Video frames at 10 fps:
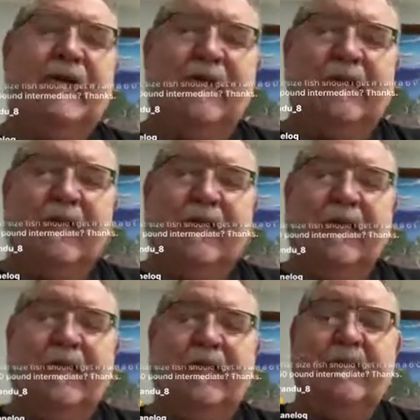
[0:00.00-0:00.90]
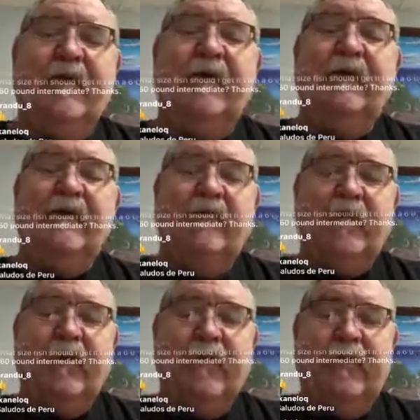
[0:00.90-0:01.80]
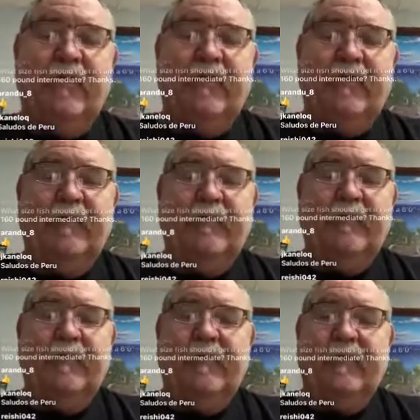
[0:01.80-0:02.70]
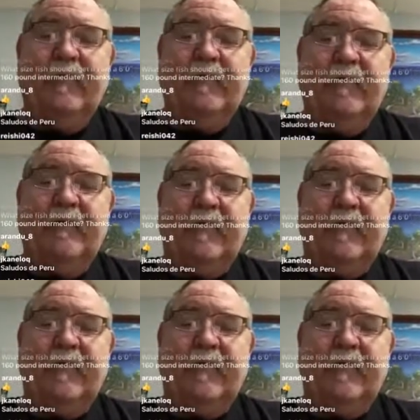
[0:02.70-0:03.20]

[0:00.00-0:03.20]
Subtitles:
outline, balanced foil, and